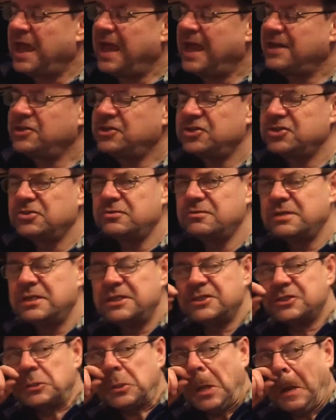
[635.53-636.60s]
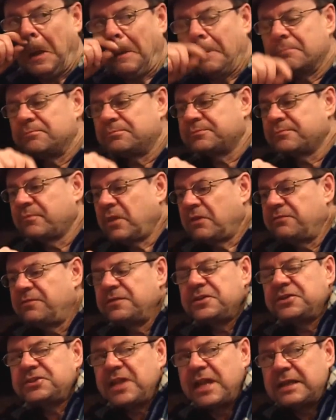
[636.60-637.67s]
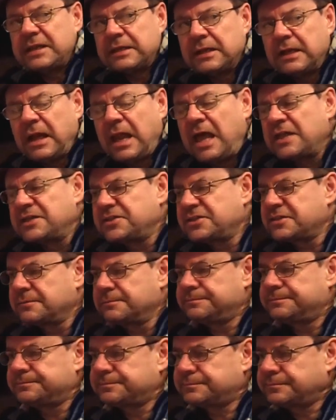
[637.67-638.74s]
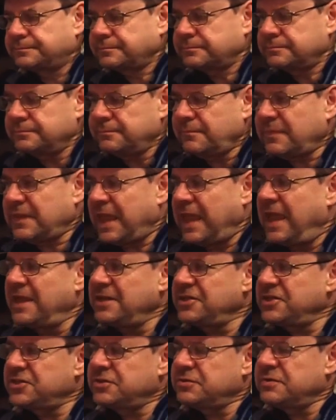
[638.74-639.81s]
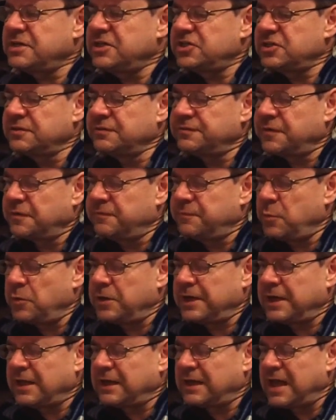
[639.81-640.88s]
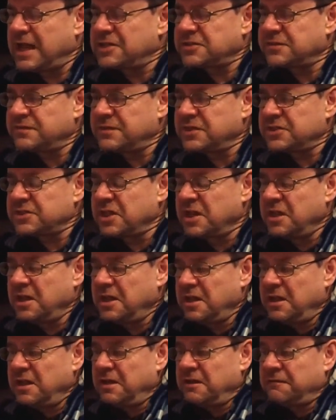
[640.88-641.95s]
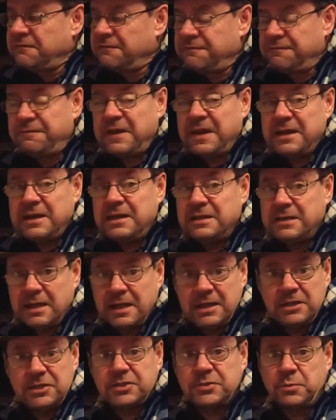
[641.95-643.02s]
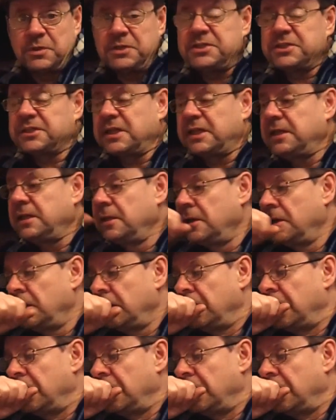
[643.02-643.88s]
Hence the reason for the second glass. Hence the reason for pouring a glass of this very nice whisky,